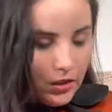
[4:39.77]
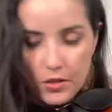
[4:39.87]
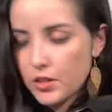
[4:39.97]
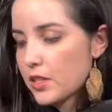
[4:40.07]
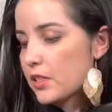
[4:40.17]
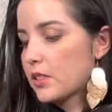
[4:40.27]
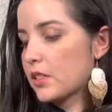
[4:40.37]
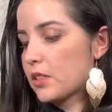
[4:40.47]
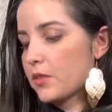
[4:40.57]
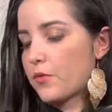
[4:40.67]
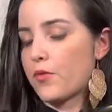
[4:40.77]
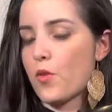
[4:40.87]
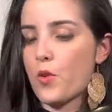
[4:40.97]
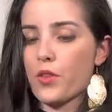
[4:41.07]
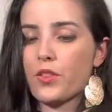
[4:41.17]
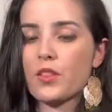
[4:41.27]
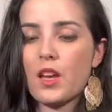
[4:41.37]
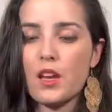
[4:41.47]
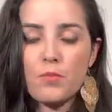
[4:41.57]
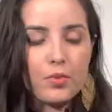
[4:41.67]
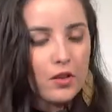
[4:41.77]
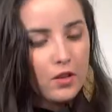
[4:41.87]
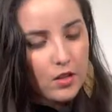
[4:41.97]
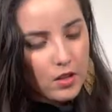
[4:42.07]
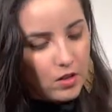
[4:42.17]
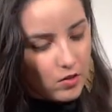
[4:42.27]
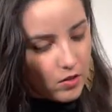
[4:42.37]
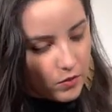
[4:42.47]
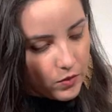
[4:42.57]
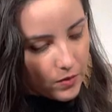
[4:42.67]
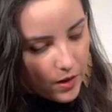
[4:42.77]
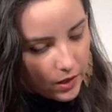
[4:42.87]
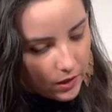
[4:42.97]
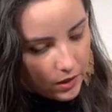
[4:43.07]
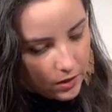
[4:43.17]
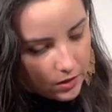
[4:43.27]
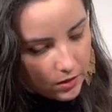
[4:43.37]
There it is, that's the fourth tape of the violin.